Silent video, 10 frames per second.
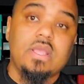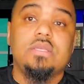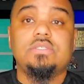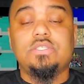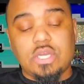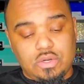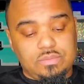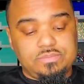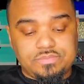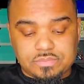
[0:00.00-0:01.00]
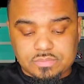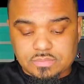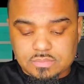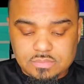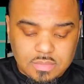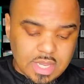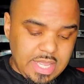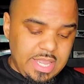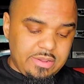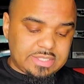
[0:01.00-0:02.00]
So,
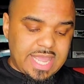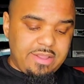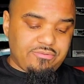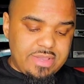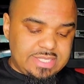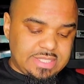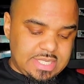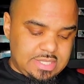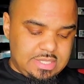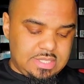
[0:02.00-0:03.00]
here's a recent